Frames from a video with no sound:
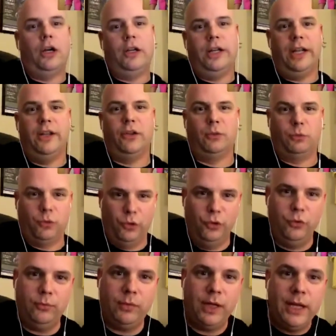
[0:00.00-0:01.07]
in the
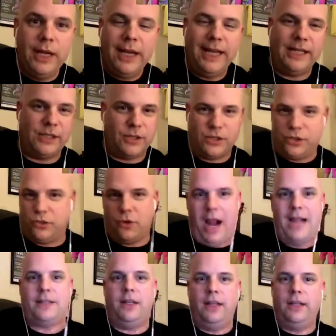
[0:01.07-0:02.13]
room, it's
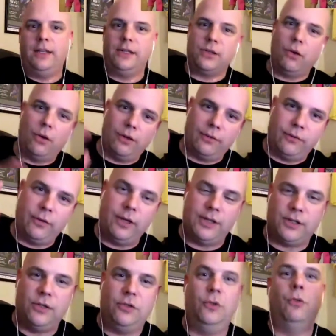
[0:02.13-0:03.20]
distracting and it's hard for us
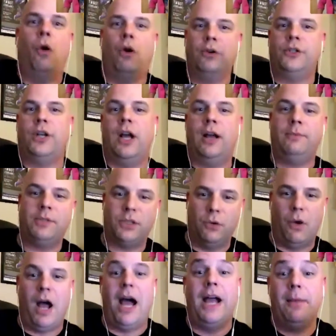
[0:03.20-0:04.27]
to do our job. So
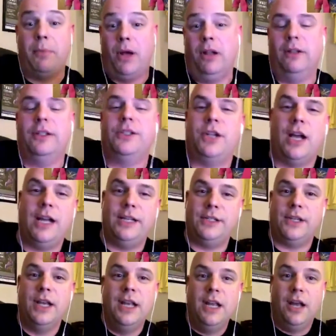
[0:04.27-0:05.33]
I apologize
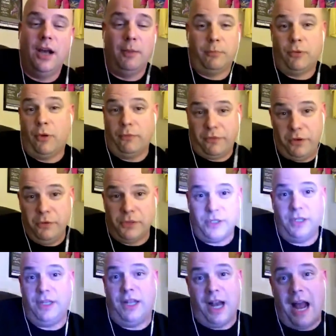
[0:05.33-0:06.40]
profusely
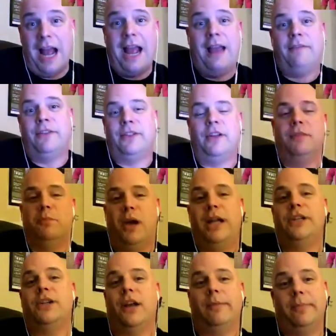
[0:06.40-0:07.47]
that I haven't done my
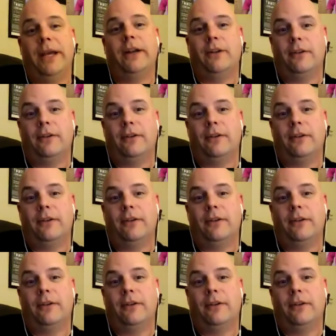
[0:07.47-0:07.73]
job better.